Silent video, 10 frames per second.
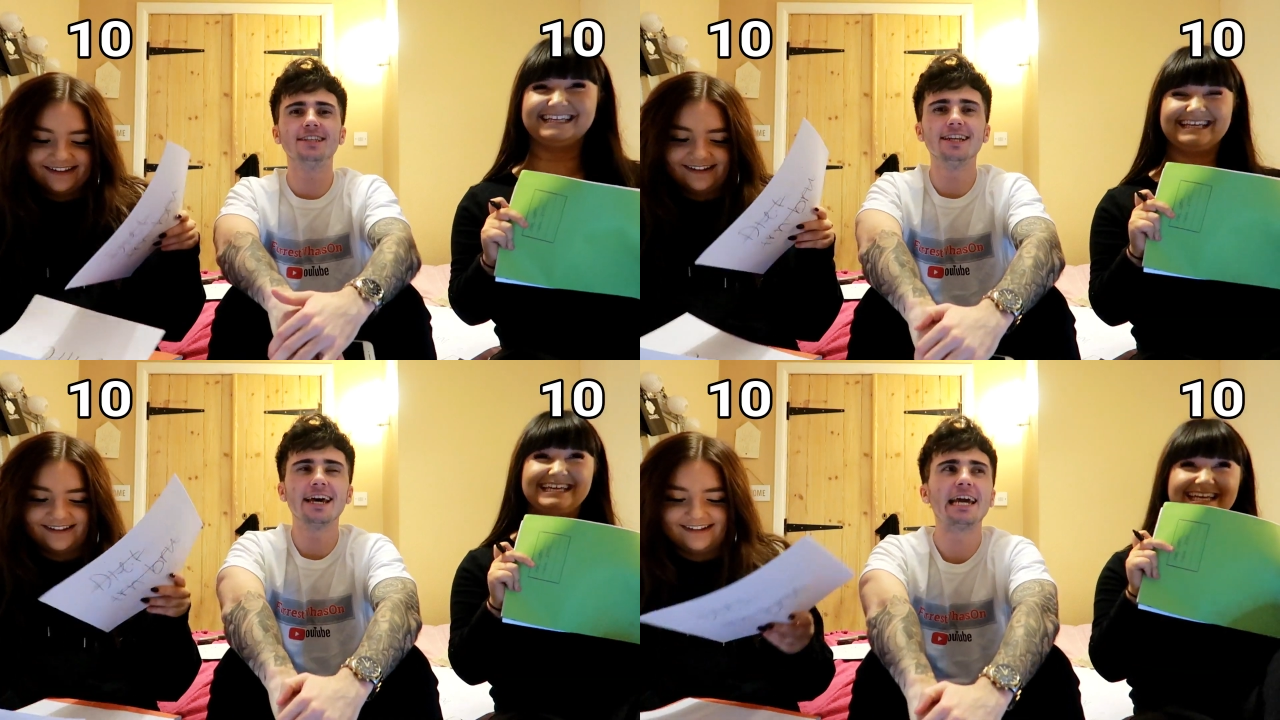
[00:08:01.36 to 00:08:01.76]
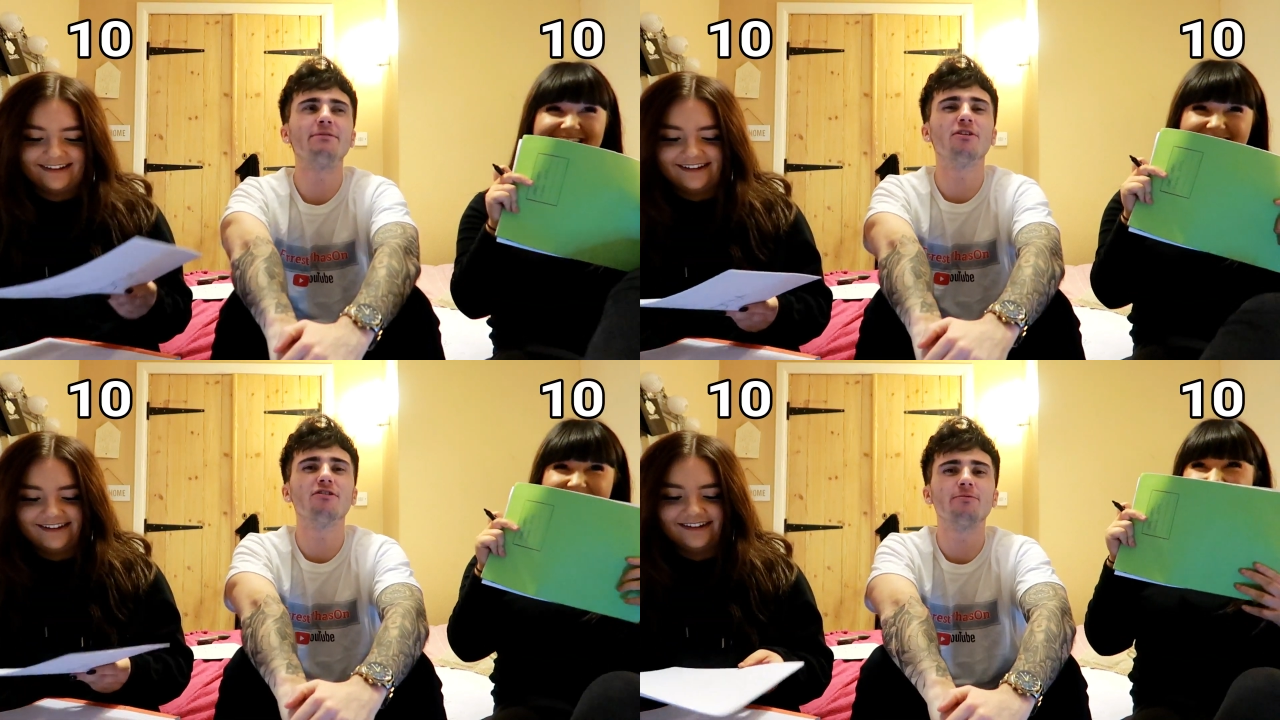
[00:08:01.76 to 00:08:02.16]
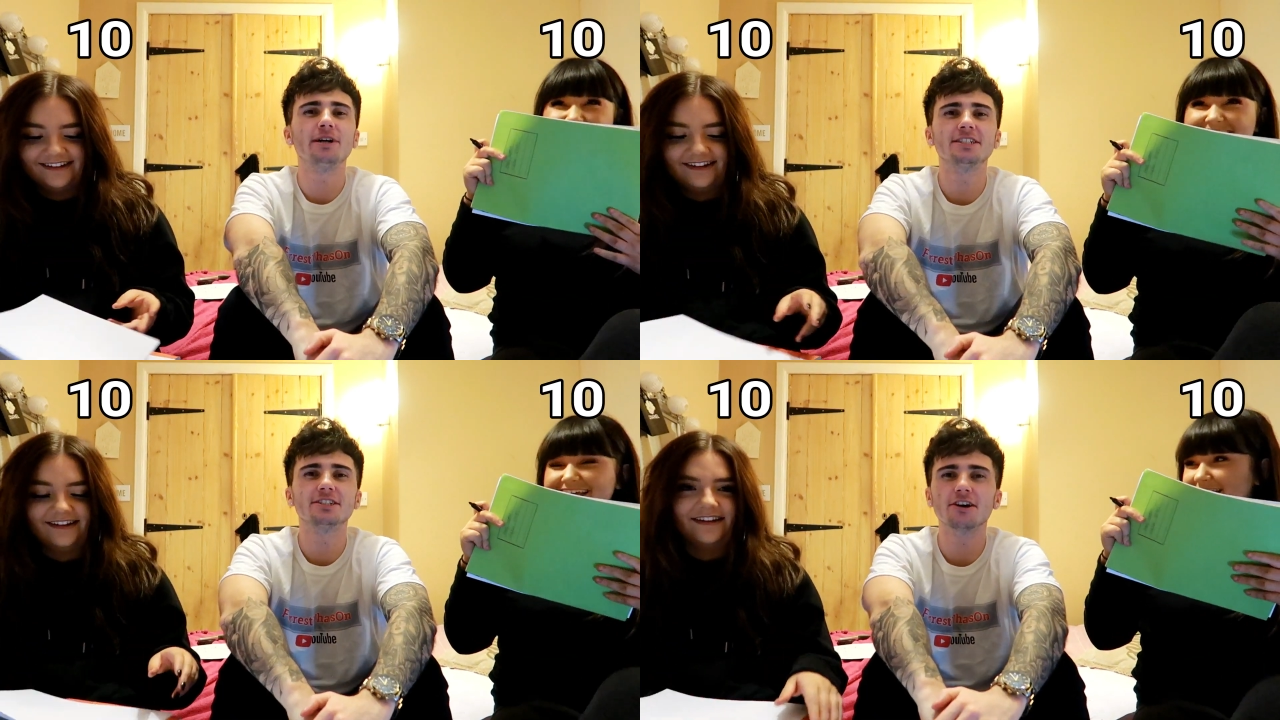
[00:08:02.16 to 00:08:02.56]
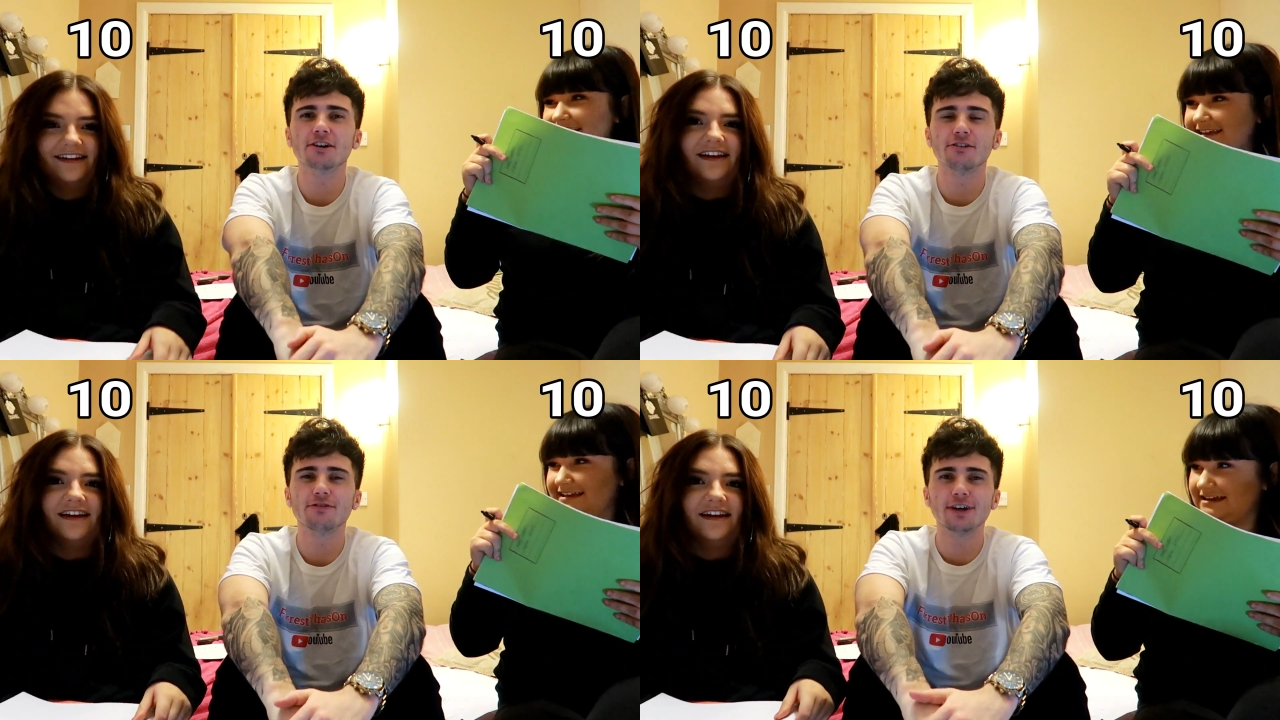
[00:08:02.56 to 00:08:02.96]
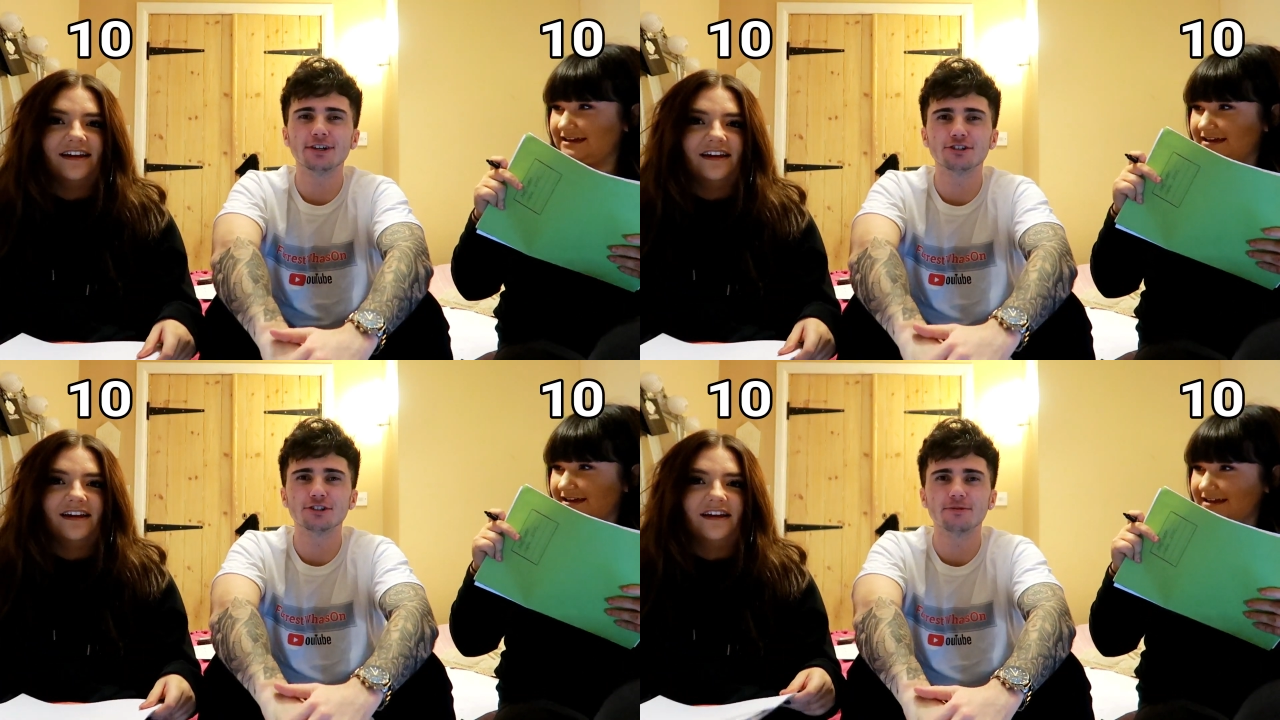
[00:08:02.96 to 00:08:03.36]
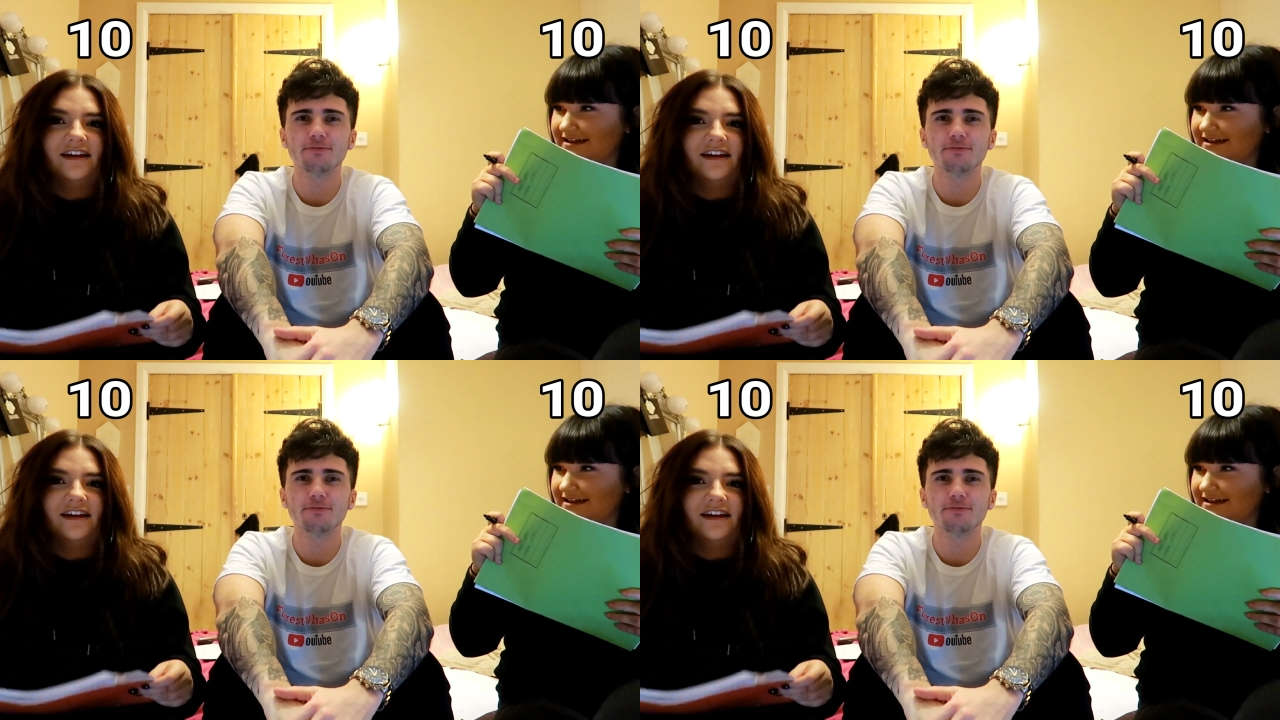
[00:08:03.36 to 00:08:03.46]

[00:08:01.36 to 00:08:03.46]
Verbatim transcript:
Speaker 1: the name of my sucker fish?